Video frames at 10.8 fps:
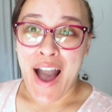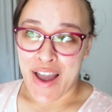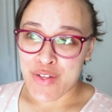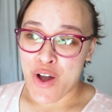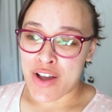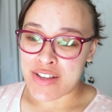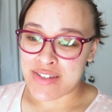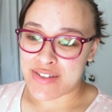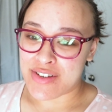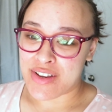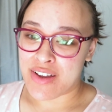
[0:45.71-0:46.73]
I
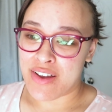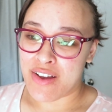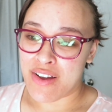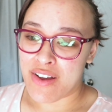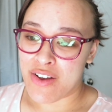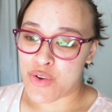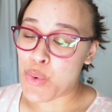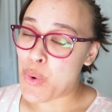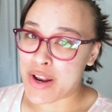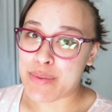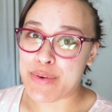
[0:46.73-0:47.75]
lost
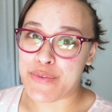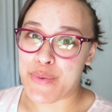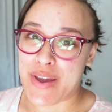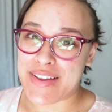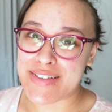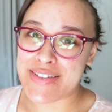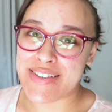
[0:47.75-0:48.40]
quite a bit of weight.